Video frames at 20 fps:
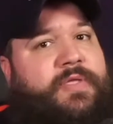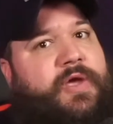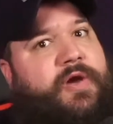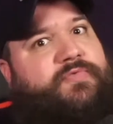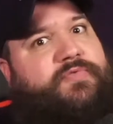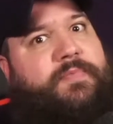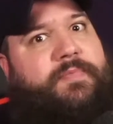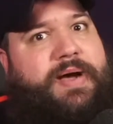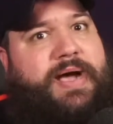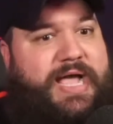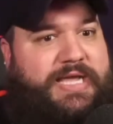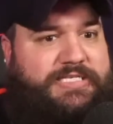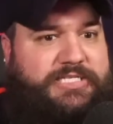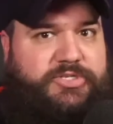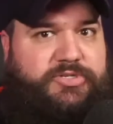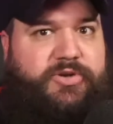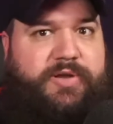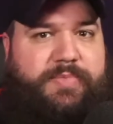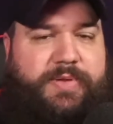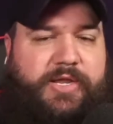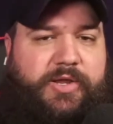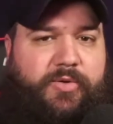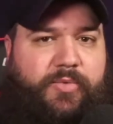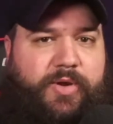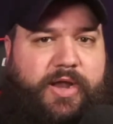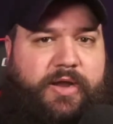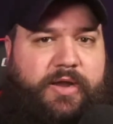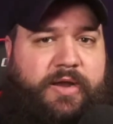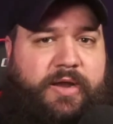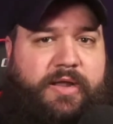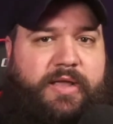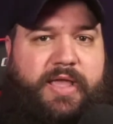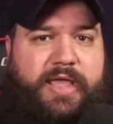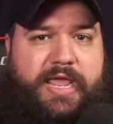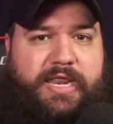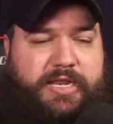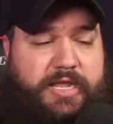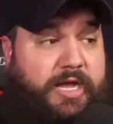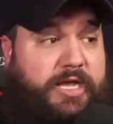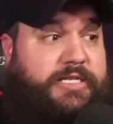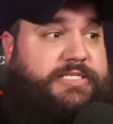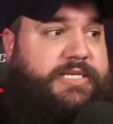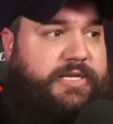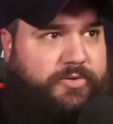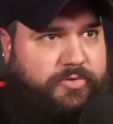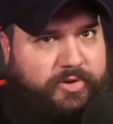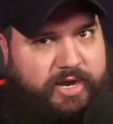over my streaming career and content